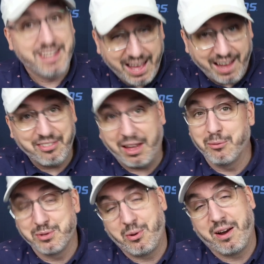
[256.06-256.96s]
Yeah,
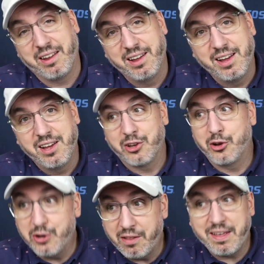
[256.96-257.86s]
that was why.
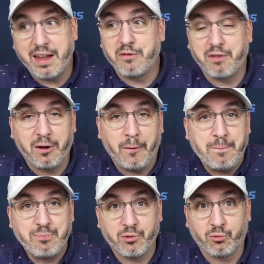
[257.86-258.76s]
Good in the
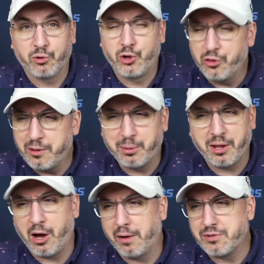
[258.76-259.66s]
NFL. Good in the
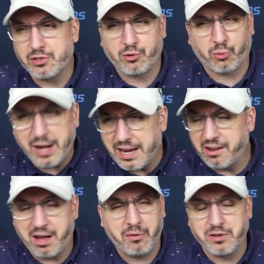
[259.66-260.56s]
playoffs. Great
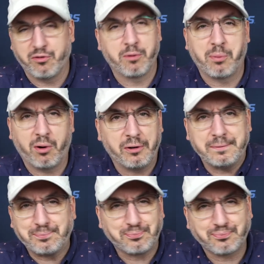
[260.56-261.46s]
in college
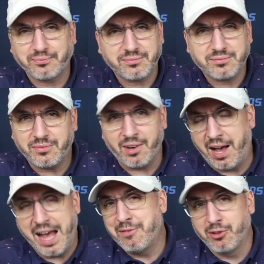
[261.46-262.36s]
football.
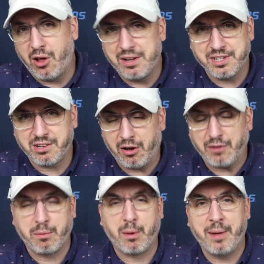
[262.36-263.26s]
I haven't lost a
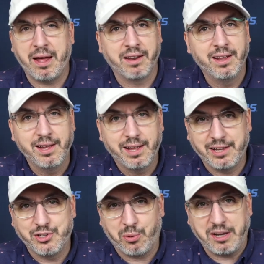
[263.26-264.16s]
college football bet.
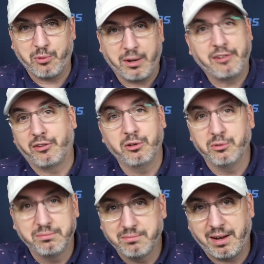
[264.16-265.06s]
In
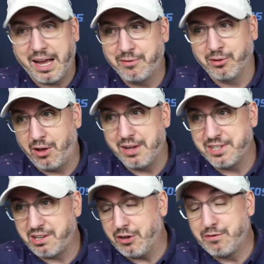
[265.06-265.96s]
2022, I haven't
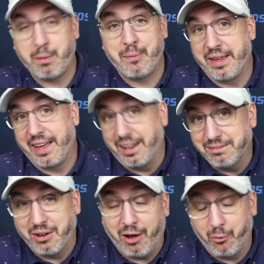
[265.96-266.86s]
lost a college football bet yet.
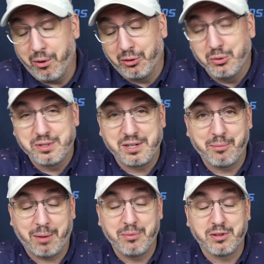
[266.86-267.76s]
I will lose
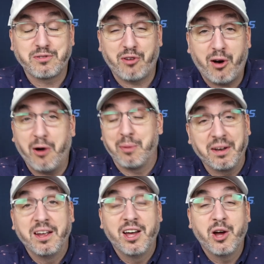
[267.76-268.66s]
some come this fall.
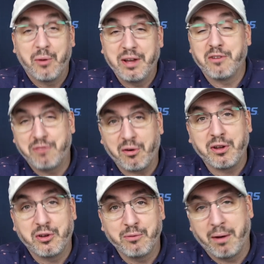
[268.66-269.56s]
But we had a
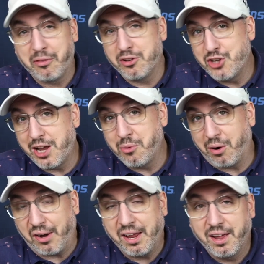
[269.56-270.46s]
very good month of
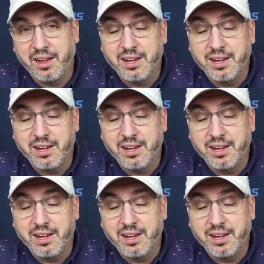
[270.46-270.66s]
January.